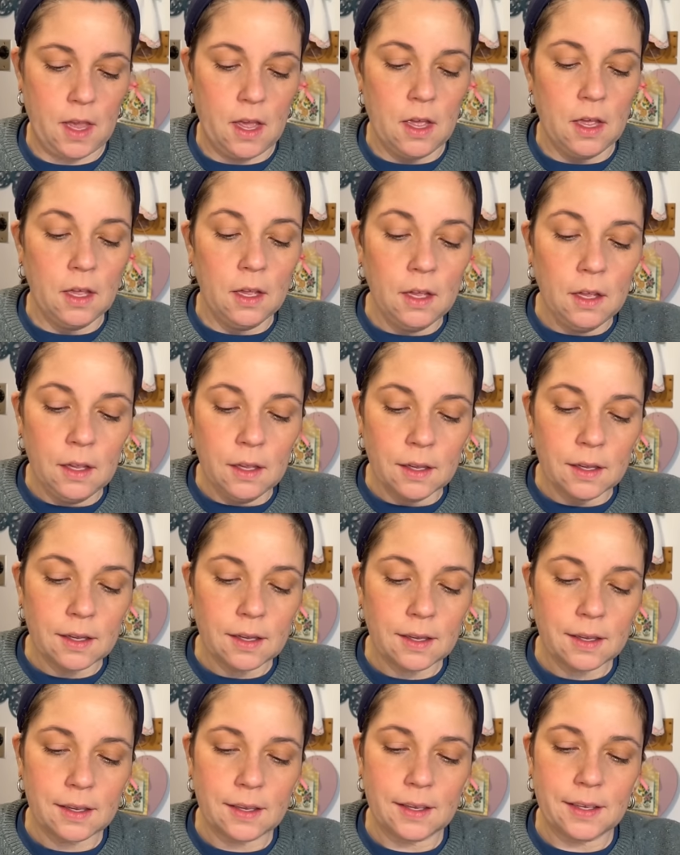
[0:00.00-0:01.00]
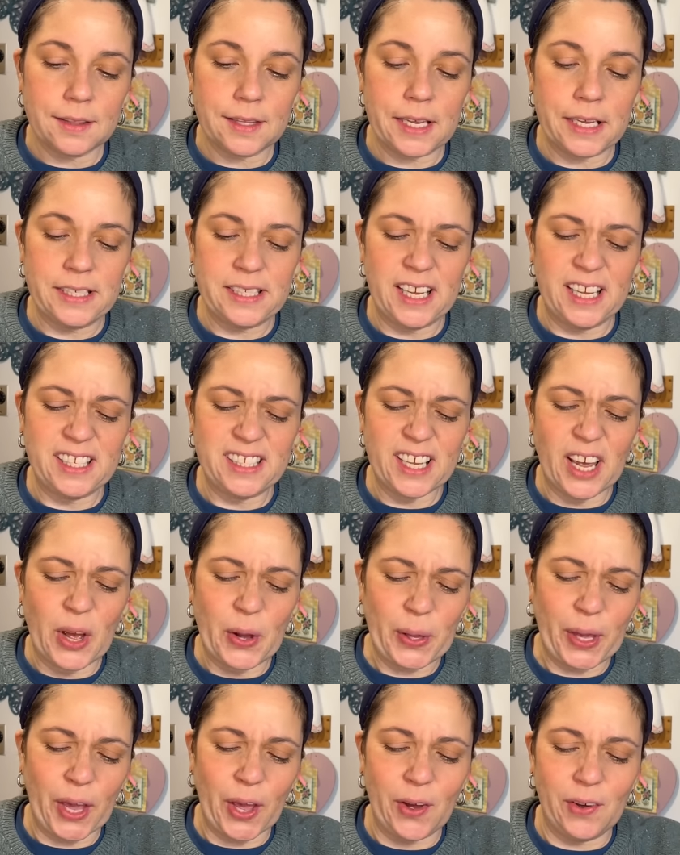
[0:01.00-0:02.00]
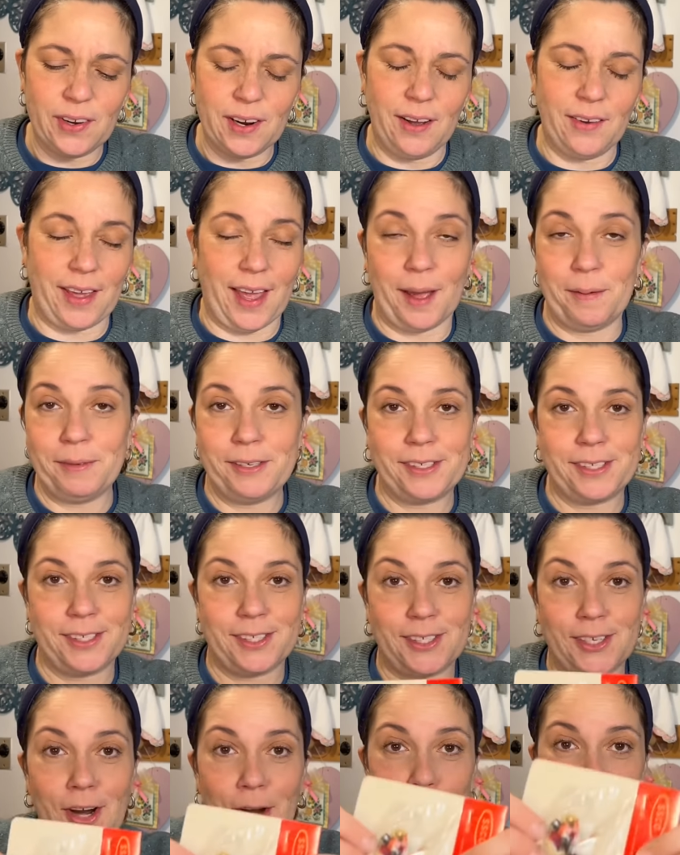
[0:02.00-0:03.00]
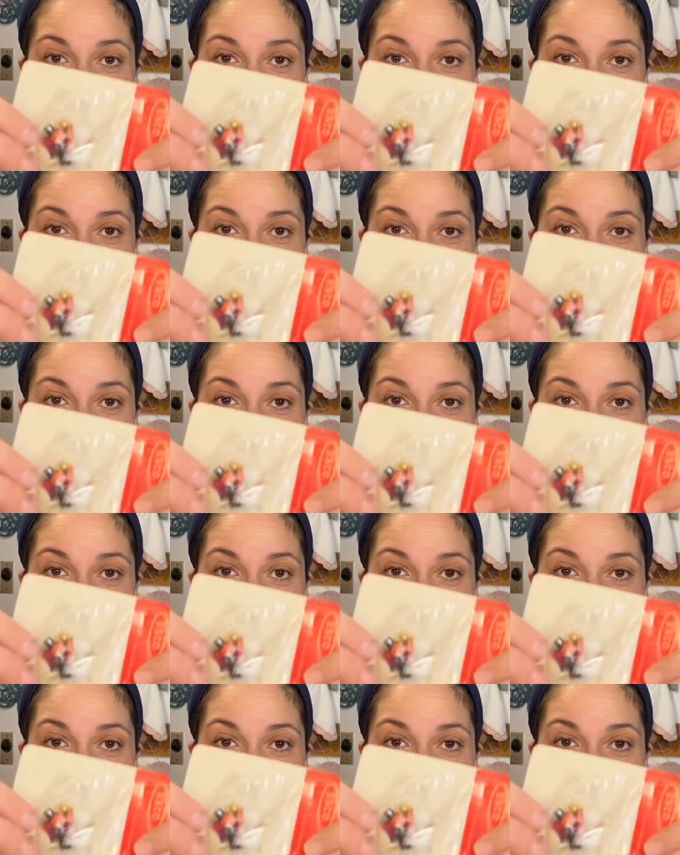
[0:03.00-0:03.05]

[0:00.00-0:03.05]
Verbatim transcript: this is so cute. Okay, I'll start